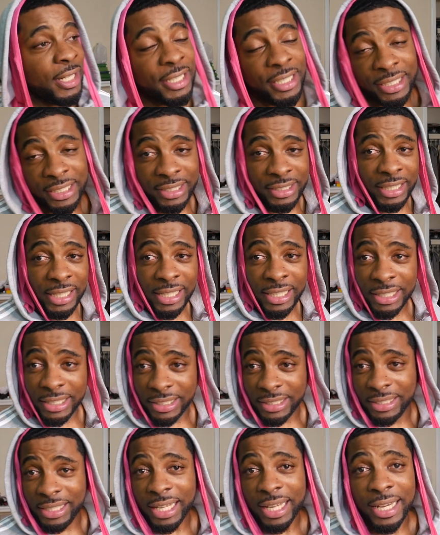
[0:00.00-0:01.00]
and
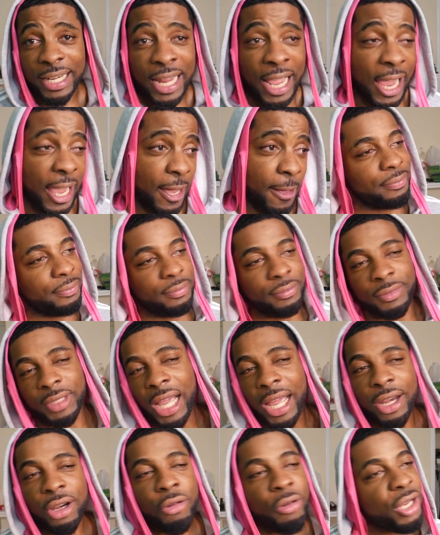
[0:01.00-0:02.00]
just did that.
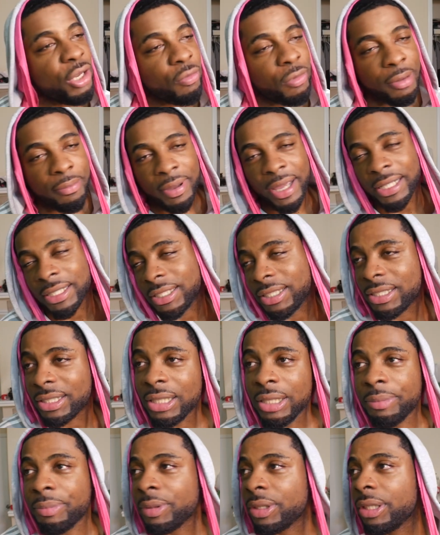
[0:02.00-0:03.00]
I know he went back to
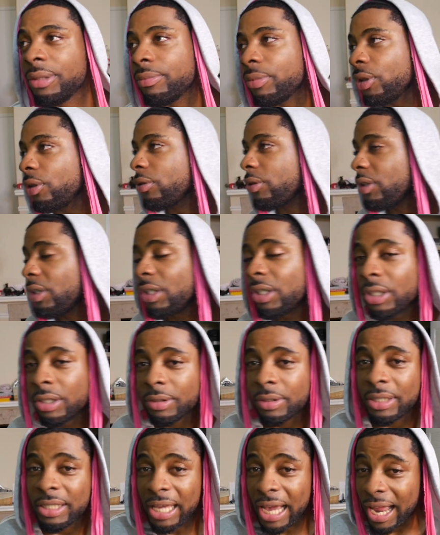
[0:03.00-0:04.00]
sleep in it, bro.
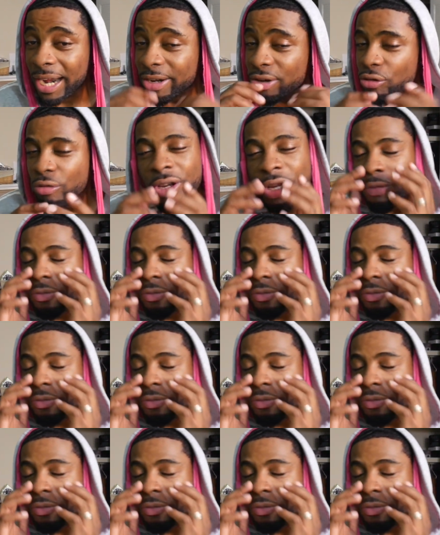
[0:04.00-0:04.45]
I knew he